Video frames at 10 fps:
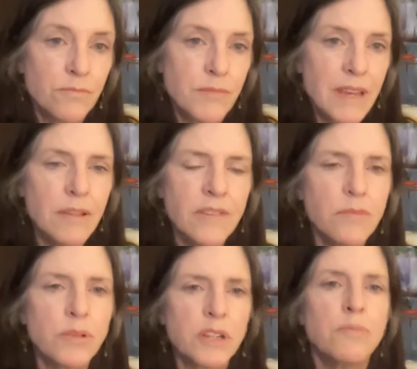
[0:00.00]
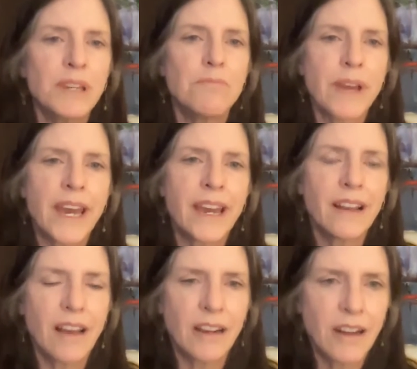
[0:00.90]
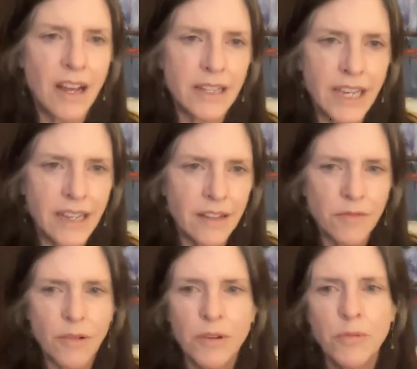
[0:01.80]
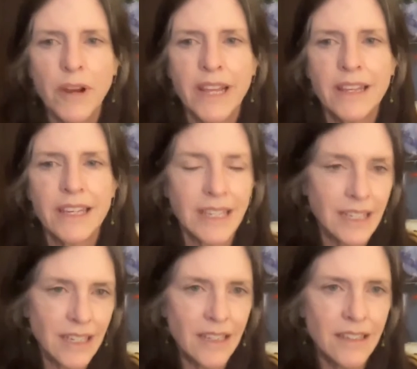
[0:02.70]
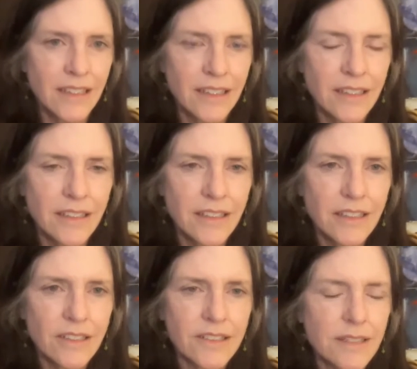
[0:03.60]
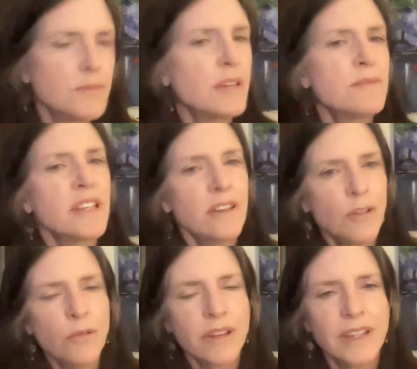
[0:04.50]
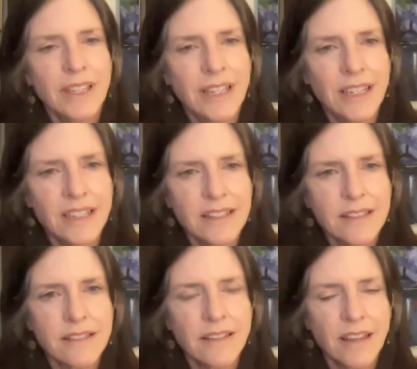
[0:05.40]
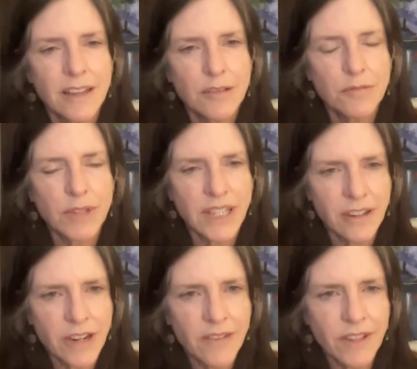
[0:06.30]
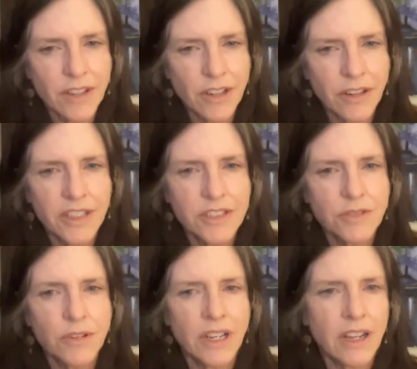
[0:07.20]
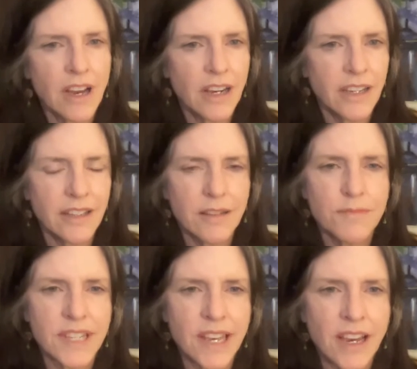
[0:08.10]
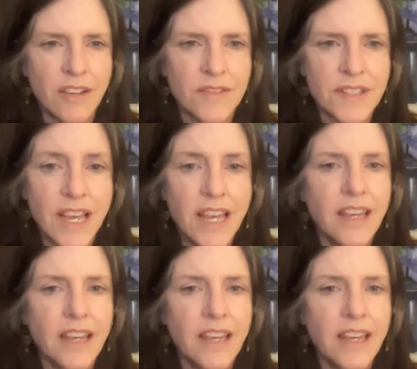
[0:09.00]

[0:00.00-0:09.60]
maybe even put a big padlock on that and thrown away the key. Sometimes they know where the key is, but they don't have the courage to unlock it themselves.